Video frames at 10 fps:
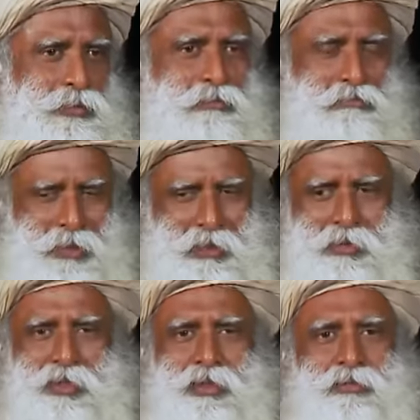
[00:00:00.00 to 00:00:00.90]

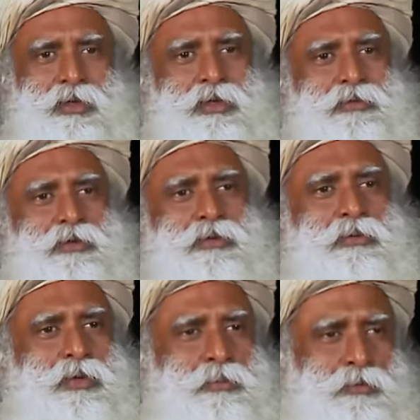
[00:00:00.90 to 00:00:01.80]
Maybe in the world we don't know
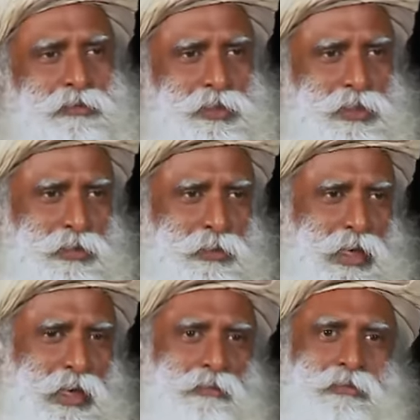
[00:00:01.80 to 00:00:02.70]
what profession you
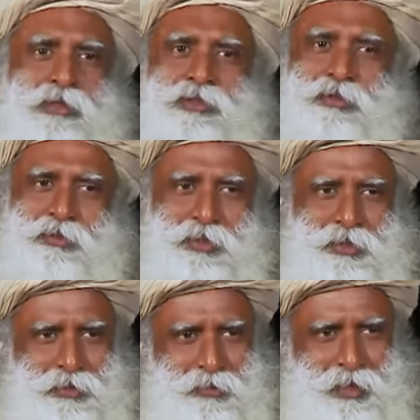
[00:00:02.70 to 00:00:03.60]
have, what
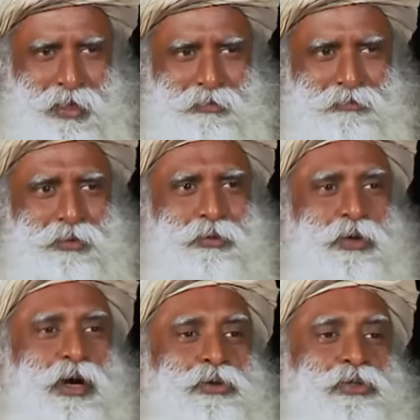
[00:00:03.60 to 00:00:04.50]
situations you have, we don't
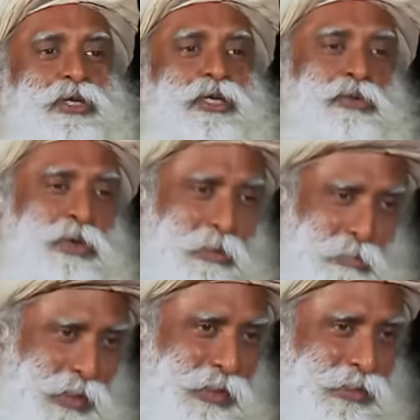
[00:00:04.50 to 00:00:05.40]
know how straight you can
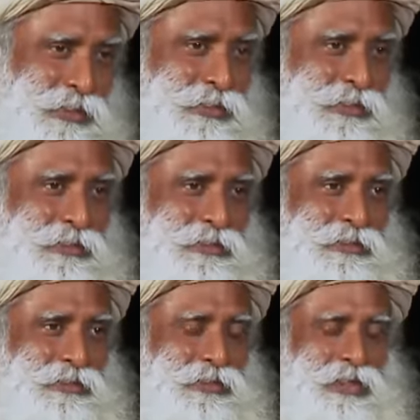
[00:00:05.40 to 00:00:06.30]
be.
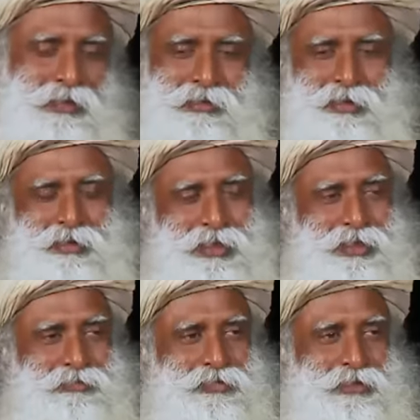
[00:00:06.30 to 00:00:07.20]
I will not
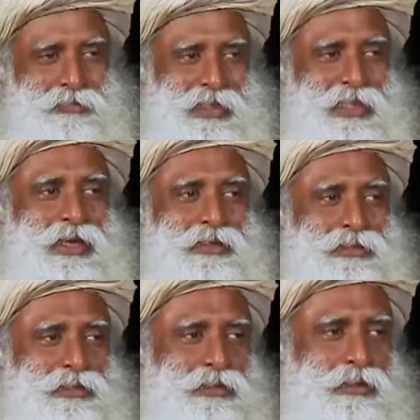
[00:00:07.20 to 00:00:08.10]
interfere with
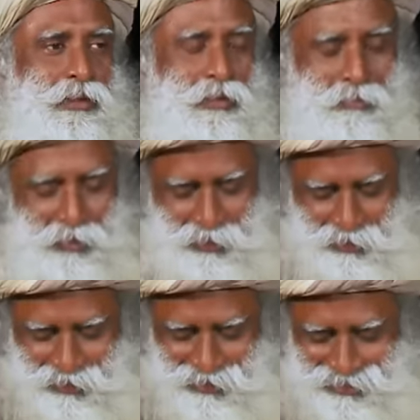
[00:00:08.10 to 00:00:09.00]
that, but
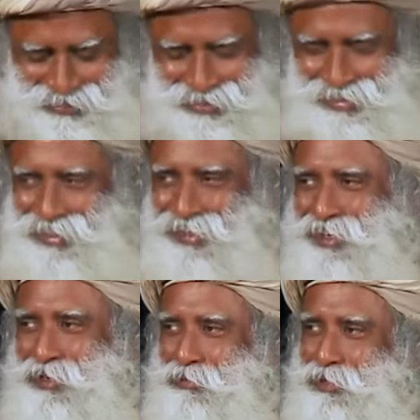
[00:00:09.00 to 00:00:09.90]
at least
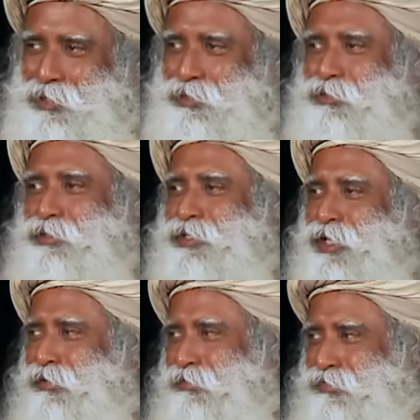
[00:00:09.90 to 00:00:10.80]
with
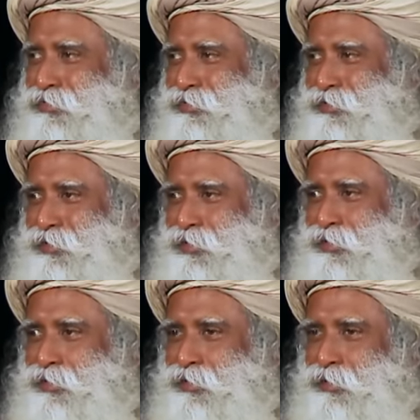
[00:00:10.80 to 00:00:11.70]
yourself,
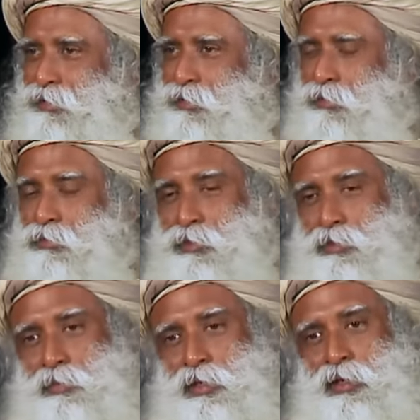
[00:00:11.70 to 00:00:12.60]
you
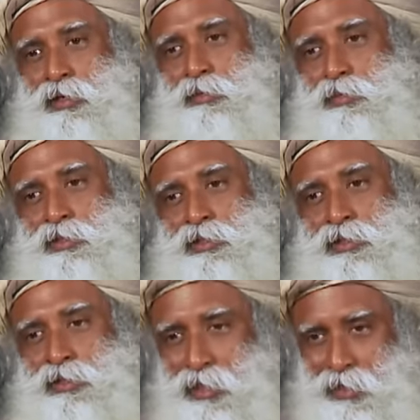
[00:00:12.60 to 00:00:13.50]
must be 100%
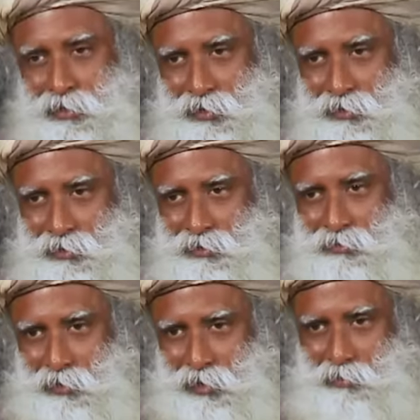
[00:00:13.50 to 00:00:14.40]
straight,
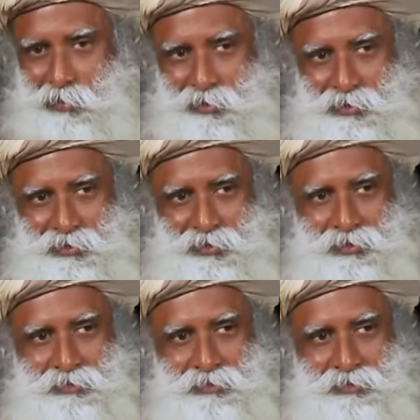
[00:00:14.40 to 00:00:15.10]
very important.